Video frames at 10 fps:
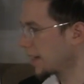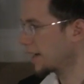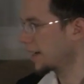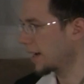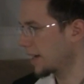
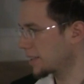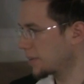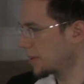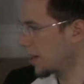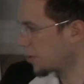and it has
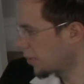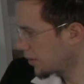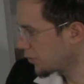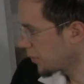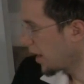to be a
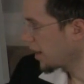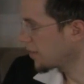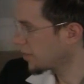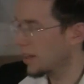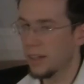
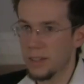1-5